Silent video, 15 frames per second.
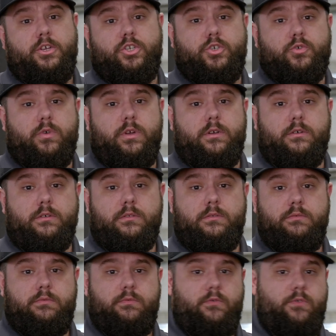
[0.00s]
drill,
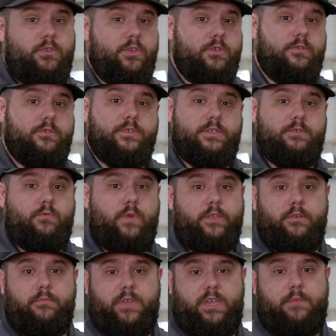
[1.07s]
use
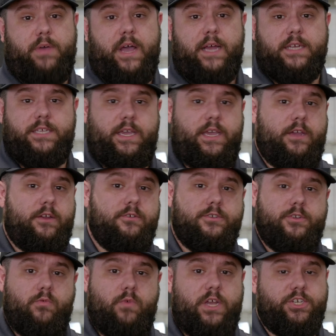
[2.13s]
whether it be epoxy
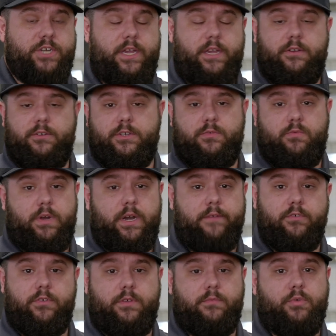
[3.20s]
anchors or wedge anchors,
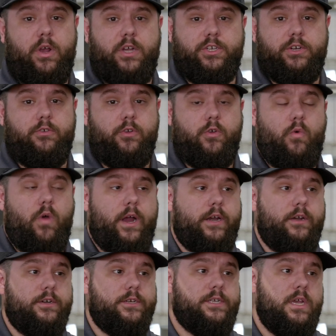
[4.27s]
whatever the project
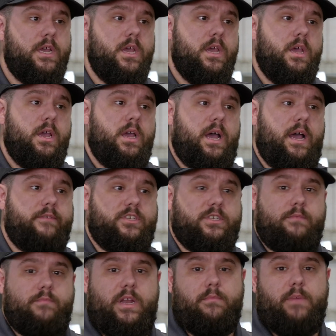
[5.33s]
requires.
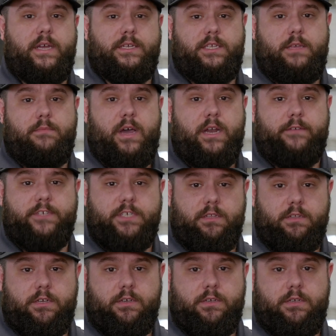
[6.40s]
Obviously minimizing the amount of
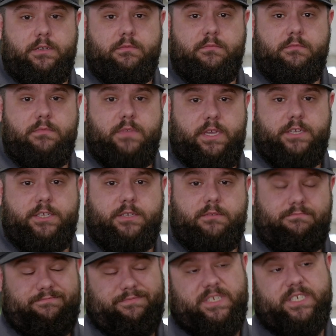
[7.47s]
silica is
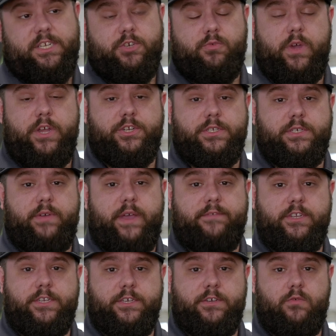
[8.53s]
situations that we have
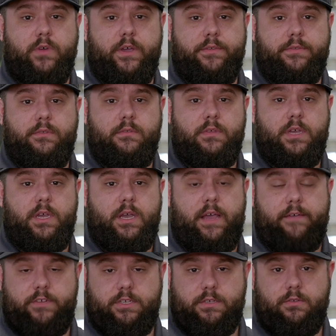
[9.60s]
to deal with.
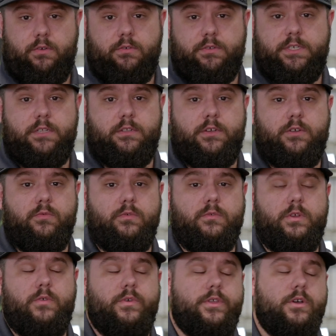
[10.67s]
Obviously the whole silica
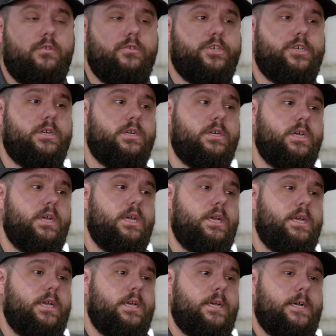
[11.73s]
ruling with OSHA.
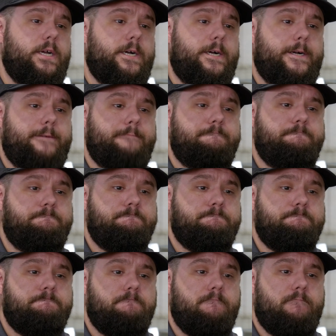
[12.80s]

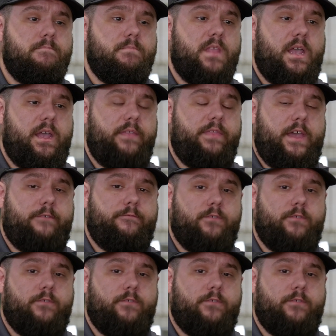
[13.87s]
And then